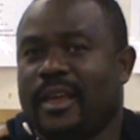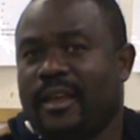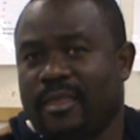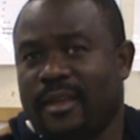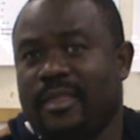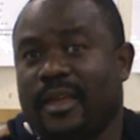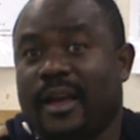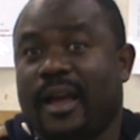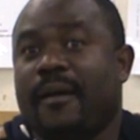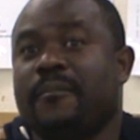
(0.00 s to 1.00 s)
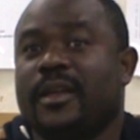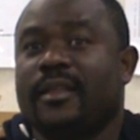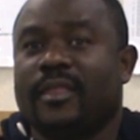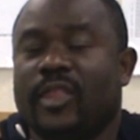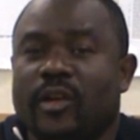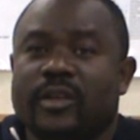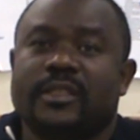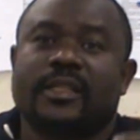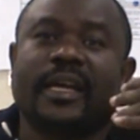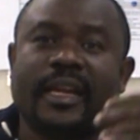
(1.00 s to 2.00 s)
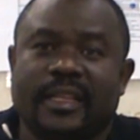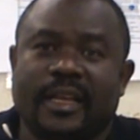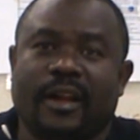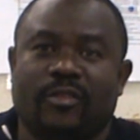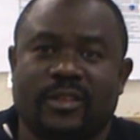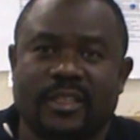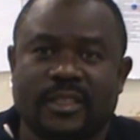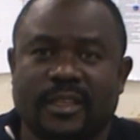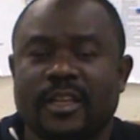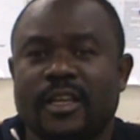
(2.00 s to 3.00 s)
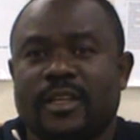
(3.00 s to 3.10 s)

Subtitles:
and then they come in those critical conditions.